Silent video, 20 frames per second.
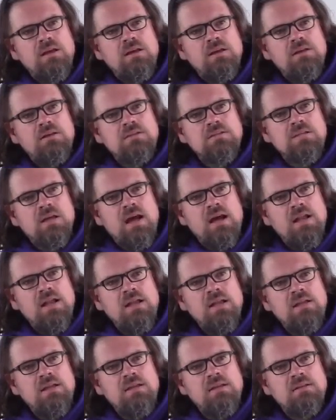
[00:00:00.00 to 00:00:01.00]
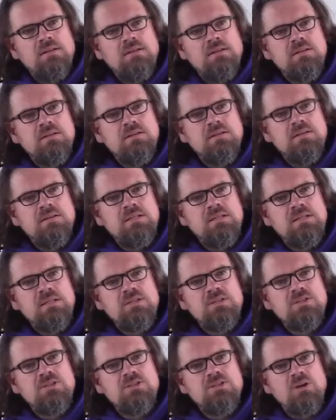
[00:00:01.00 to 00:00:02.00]
Scotty
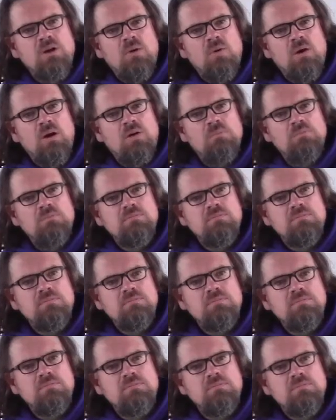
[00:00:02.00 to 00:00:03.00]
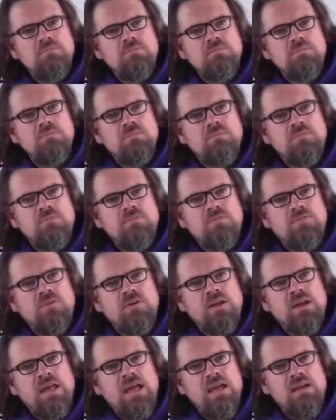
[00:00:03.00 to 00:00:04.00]
didn't show up
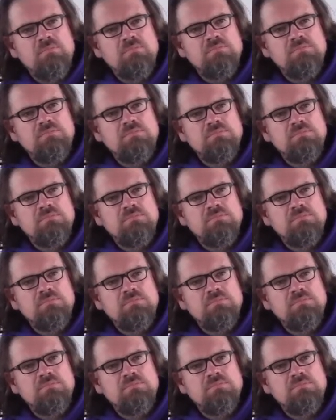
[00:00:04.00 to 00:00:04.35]
for a game.